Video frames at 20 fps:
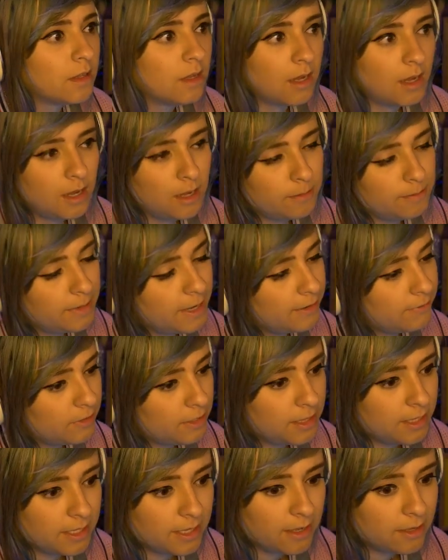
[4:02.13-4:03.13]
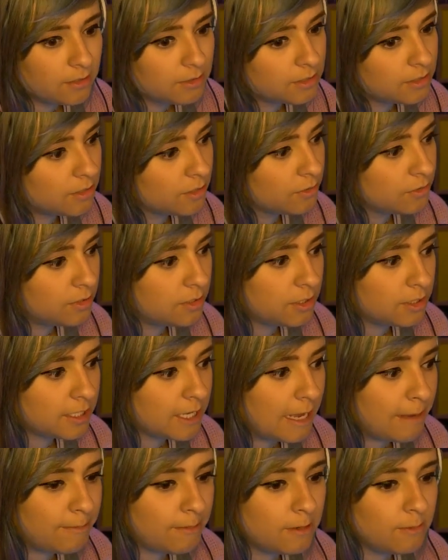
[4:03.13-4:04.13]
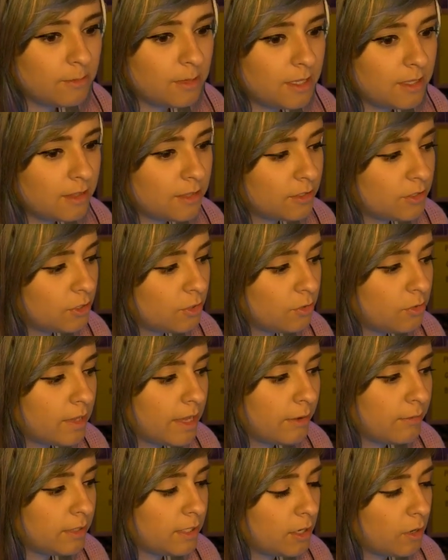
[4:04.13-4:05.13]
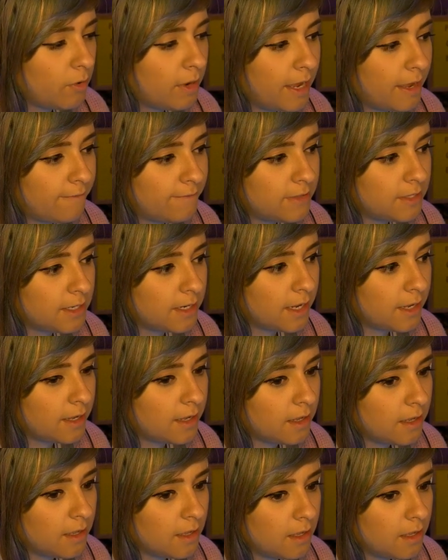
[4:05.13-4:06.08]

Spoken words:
Everything else, those just happen to be the two that we don't have today.